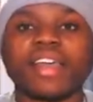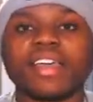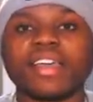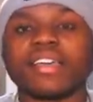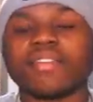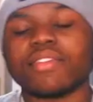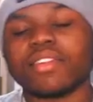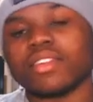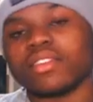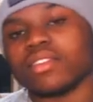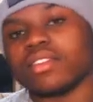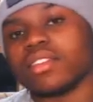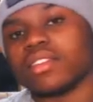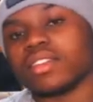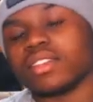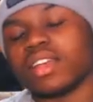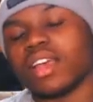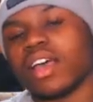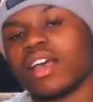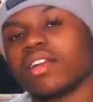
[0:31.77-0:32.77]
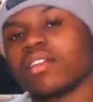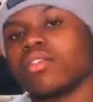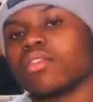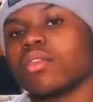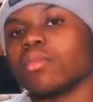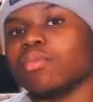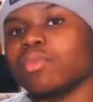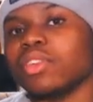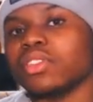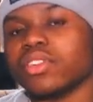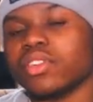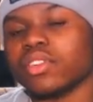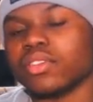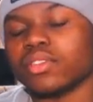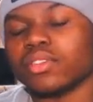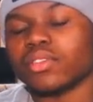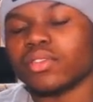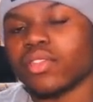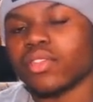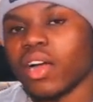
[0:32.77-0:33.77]
if you're new to the channel, be sure to
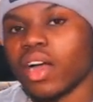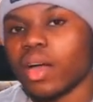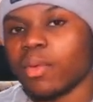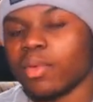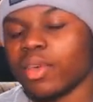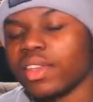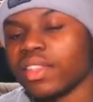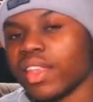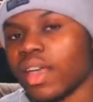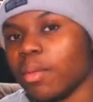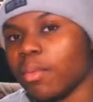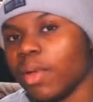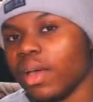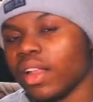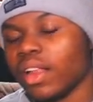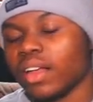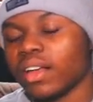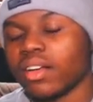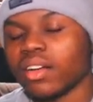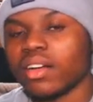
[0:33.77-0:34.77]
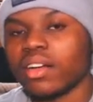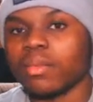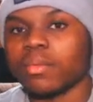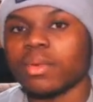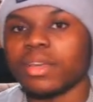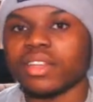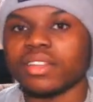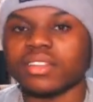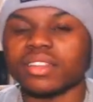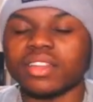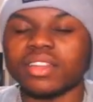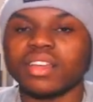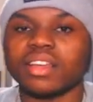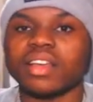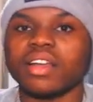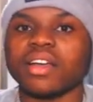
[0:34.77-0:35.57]
subscribe and hit that bell icon, because then